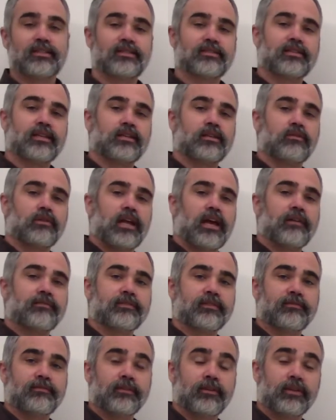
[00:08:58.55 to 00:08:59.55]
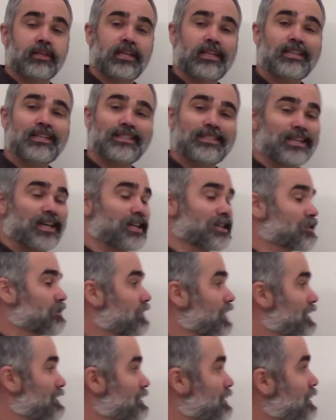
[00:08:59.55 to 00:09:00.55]
Since I don't have to fill it in, it takes
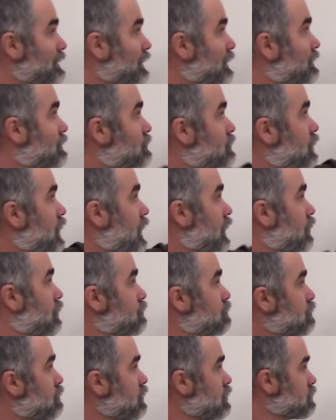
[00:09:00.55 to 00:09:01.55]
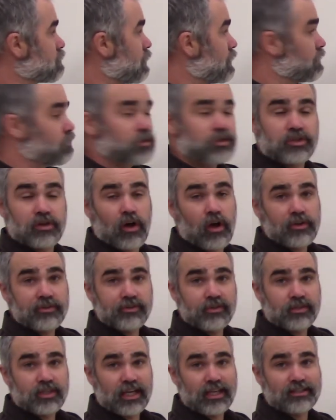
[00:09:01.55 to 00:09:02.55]
less ink. So that goes with this one, which
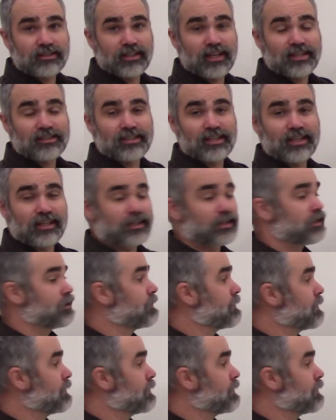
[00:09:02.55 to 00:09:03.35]
also takes less ink.